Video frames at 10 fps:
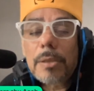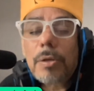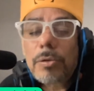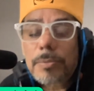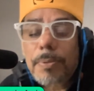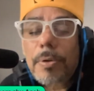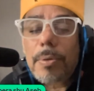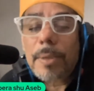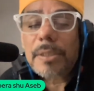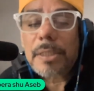those
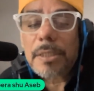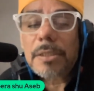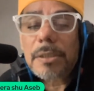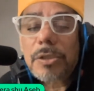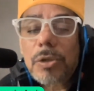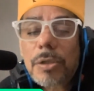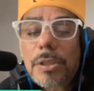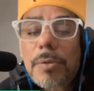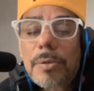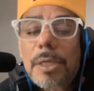pyramids in Egypt in
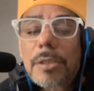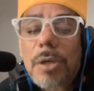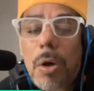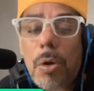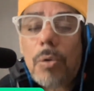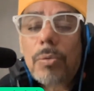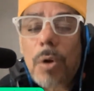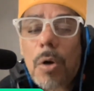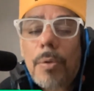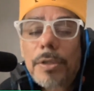Georgia, there was a
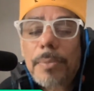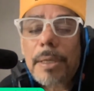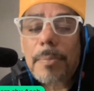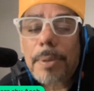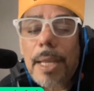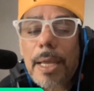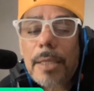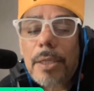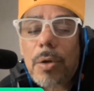tone always being played.